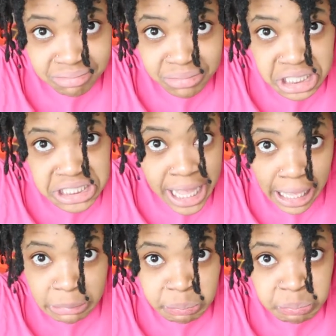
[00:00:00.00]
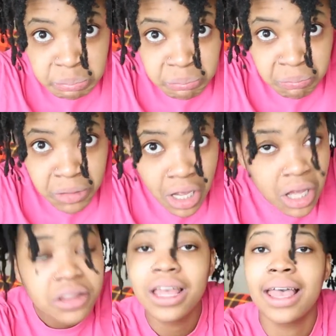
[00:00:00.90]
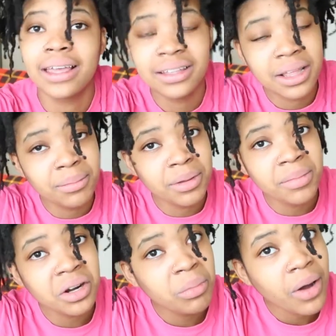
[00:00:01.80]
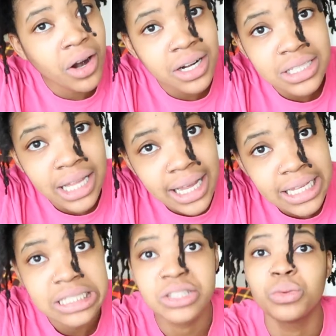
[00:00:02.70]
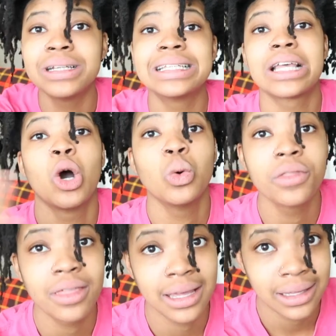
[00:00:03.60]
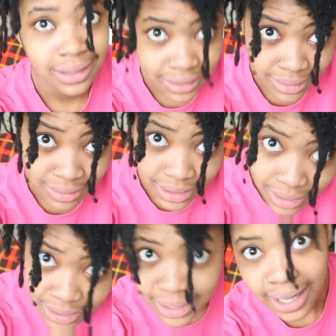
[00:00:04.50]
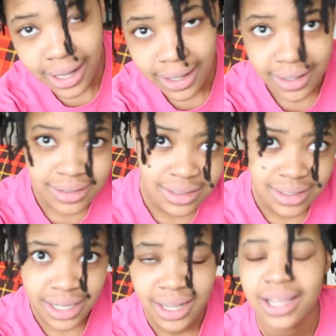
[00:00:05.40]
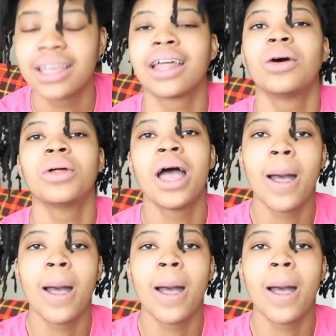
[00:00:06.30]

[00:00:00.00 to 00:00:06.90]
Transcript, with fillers: What is that? The middle part is like, is doing its own thing. And you see this guy, he's just kind of hanging out.